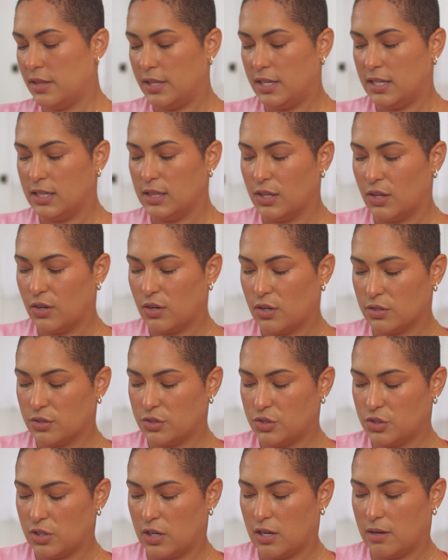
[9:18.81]
the
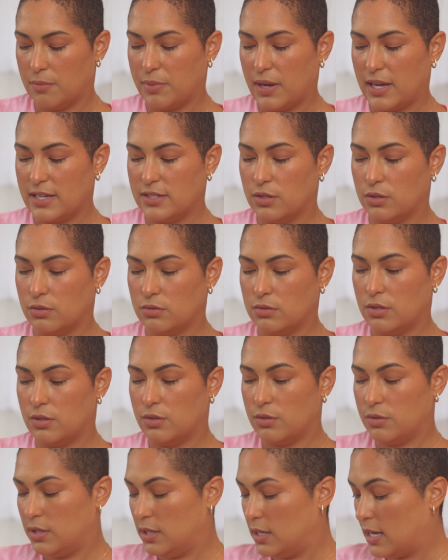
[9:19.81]
Longchamp, I don't
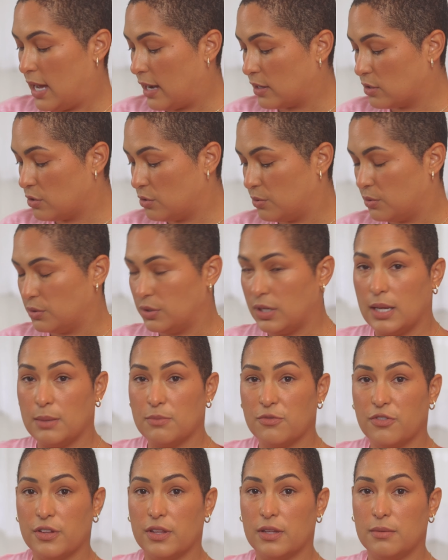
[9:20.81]
know the actual name
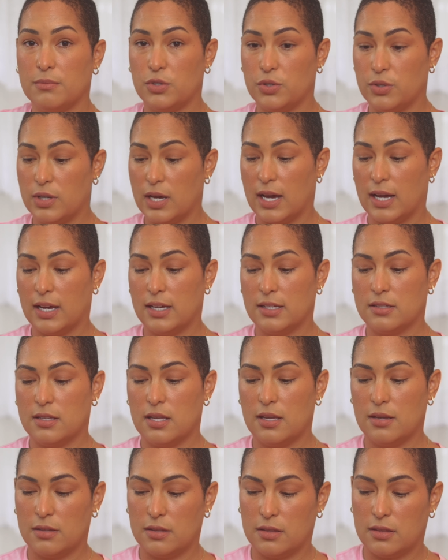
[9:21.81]
for them, you
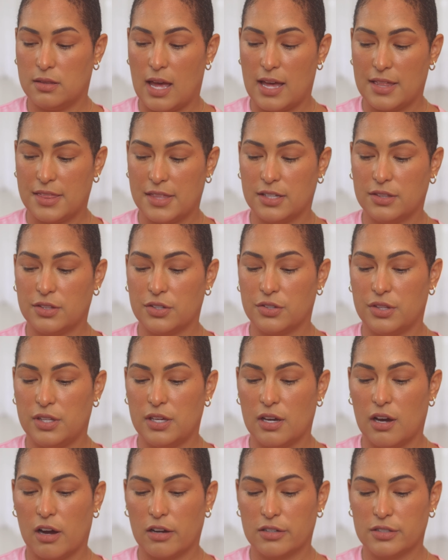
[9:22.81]
guys. I think they're
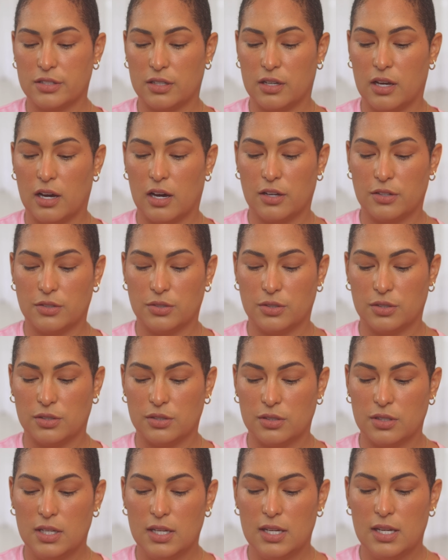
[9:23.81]
the
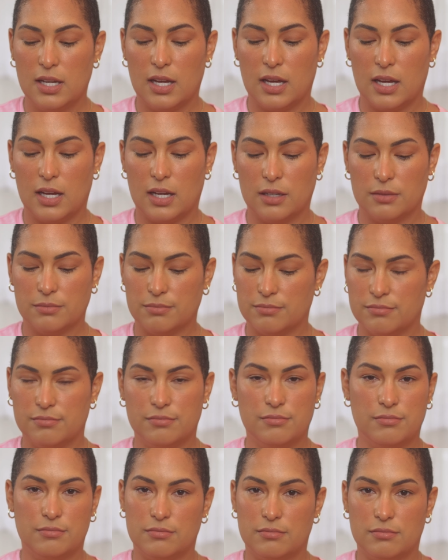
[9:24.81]
Octagonal
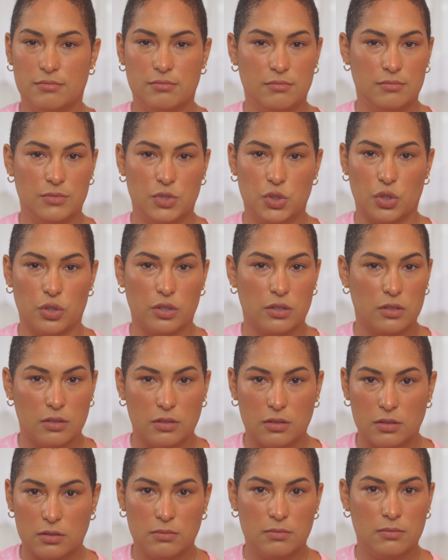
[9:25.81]

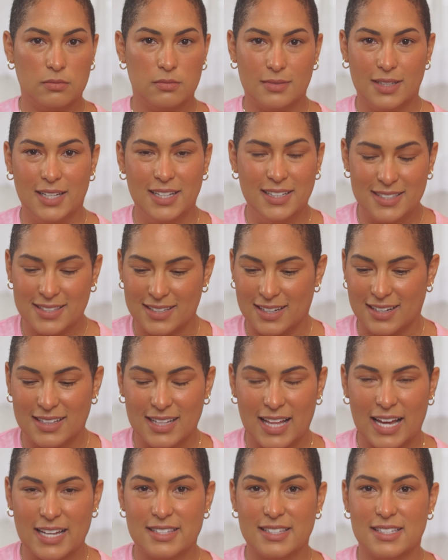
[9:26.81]
circle
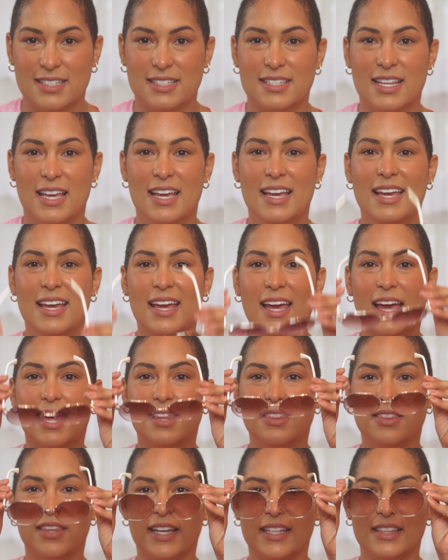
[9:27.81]
sunglasses,
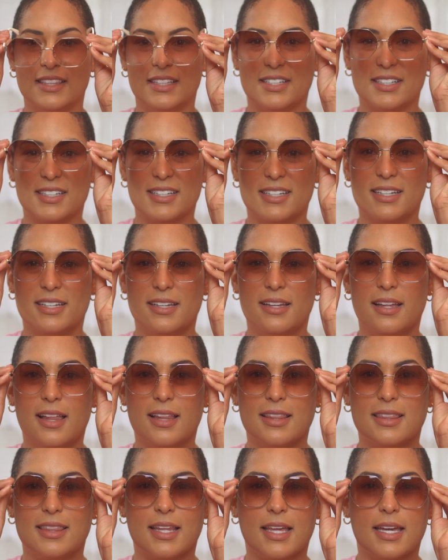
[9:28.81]
and they look
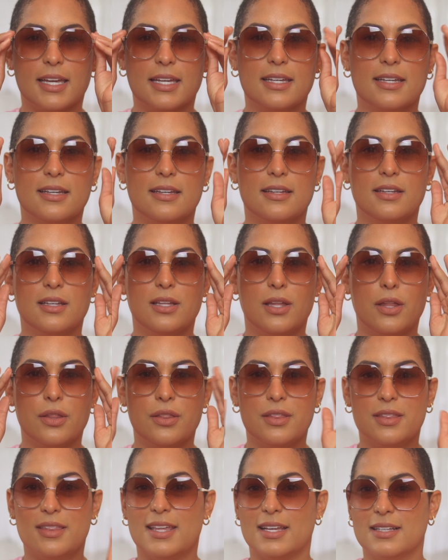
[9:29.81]
like
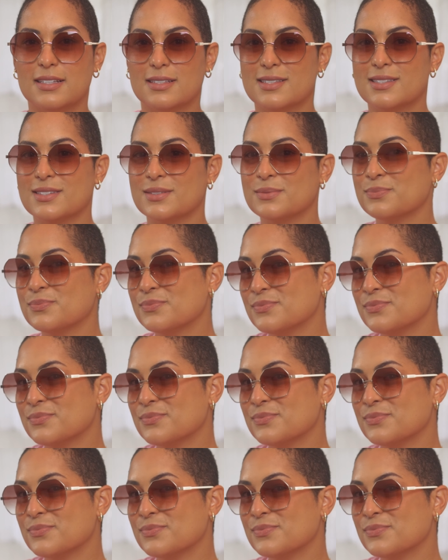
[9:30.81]
this.